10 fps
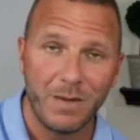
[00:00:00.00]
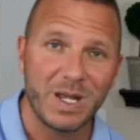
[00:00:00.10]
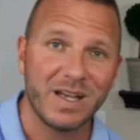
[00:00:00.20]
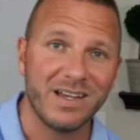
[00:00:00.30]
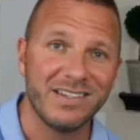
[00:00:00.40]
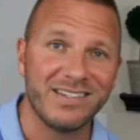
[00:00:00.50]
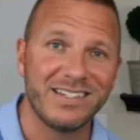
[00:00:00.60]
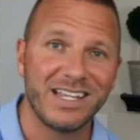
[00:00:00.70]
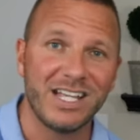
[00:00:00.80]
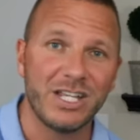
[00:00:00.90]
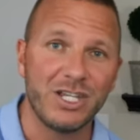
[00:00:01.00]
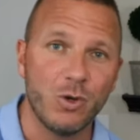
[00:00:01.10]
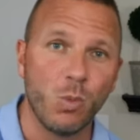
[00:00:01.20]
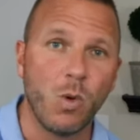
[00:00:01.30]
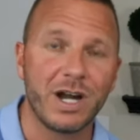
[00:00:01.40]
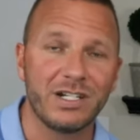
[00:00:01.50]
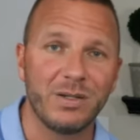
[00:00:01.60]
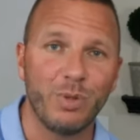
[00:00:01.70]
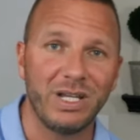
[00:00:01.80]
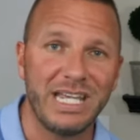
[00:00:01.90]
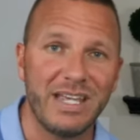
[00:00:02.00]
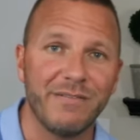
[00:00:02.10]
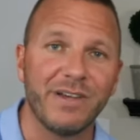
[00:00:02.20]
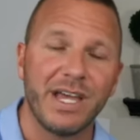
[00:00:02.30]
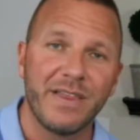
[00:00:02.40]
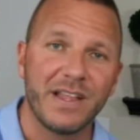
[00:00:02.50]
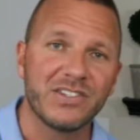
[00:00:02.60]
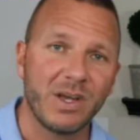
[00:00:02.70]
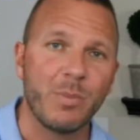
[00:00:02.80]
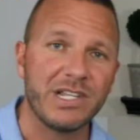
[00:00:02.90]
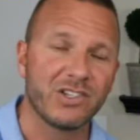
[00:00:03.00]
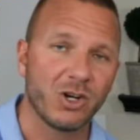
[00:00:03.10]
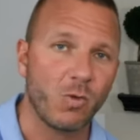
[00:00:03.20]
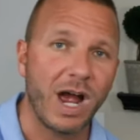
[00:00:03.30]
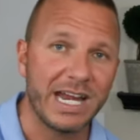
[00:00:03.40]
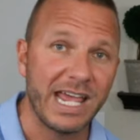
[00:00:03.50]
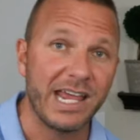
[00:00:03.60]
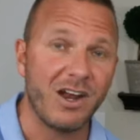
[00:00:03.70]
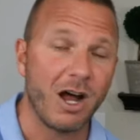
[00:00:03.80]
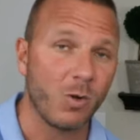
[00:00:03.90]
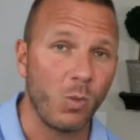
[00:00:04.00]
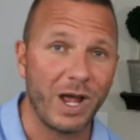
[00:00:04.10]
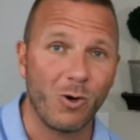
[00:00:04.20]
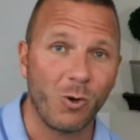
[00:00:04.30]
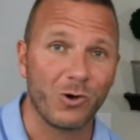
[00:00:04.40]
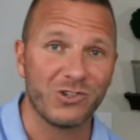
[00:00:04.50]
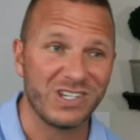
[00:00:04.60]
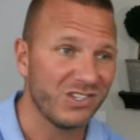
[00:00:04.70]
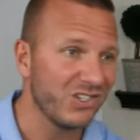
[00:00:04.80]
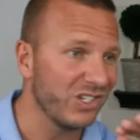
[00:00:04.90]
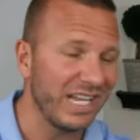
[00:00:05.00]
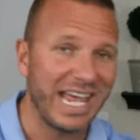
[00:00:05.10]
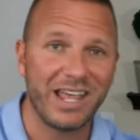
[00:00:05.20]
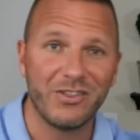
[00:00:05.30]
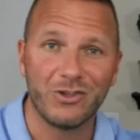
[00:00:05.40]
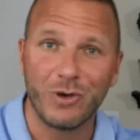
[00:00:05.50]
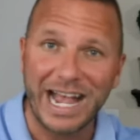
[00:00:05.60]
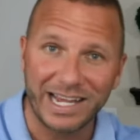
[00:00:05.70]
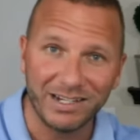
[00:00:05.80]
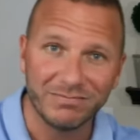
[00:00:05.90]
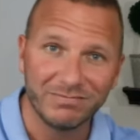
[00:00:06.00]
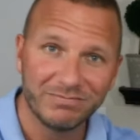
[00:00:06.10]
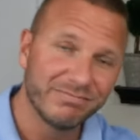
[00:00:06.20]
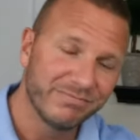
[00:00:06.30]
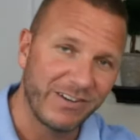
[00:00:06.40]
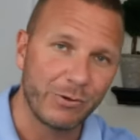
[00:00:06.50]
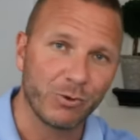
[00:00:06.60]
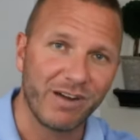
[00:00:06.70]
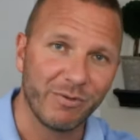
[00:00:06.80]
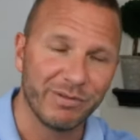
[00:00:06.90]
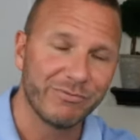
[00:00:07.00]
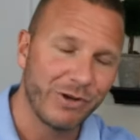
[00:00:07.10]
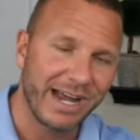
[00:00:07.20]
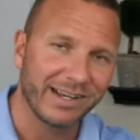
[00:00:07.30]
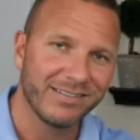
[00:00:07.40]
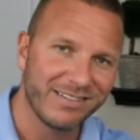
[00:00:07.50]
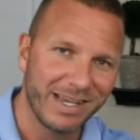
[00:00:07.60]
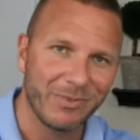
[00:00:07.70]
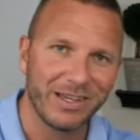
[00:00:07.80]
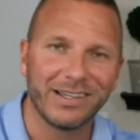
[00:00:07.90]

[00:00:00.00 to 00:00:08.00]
because you wanted to believe that somebody's going to ride in on a white horse and slay the dragon? Federal government dragon, same thing.